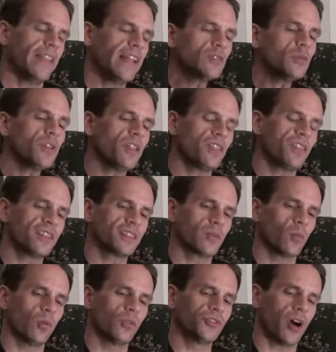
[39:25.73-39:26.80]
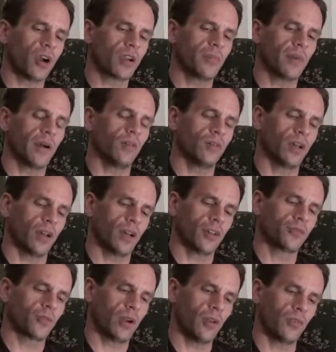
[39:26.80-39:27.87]
And that's one of the things that we'll talk about
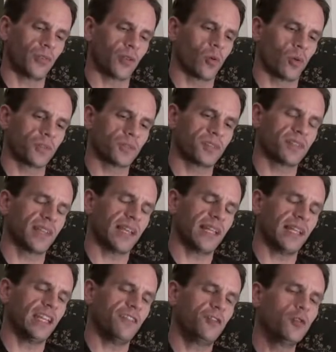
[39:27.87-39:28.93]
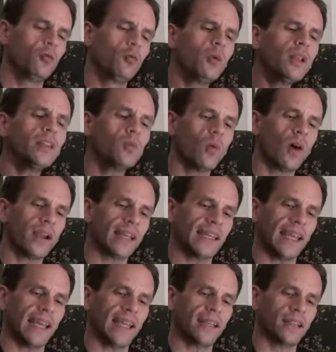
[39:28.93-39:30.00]
throughout the course, is that if you really want
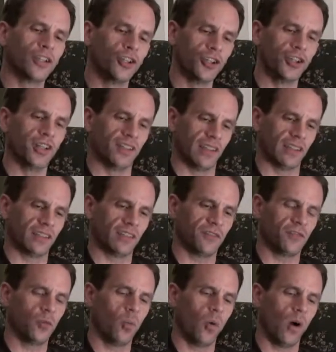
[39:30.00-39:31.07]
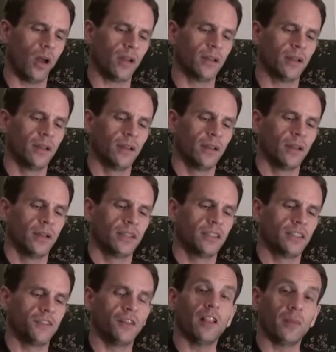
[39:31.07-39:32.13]
to get good at this, if you want to
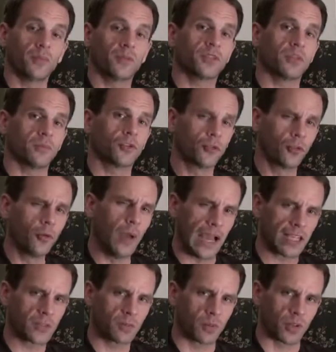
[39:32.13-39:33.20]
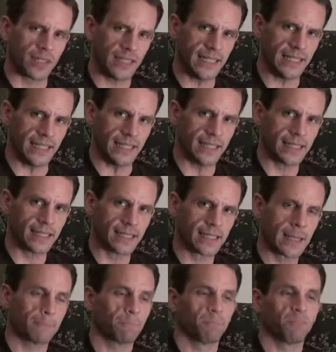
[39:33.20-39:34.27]
develop some true
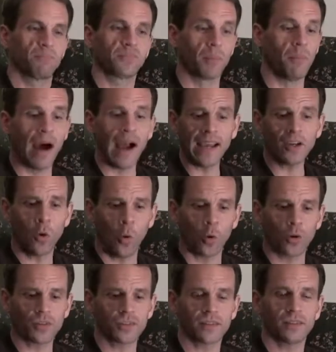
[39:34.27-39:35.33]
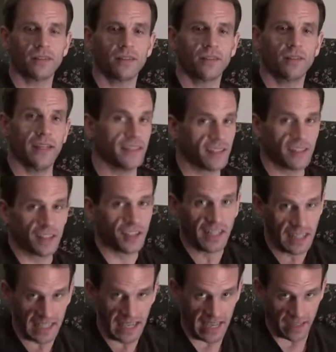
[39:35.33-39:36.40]
expertise, my course isn't
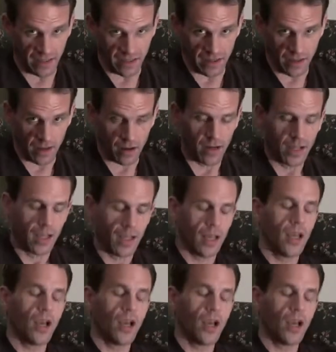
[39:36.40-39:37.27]
going to get you there.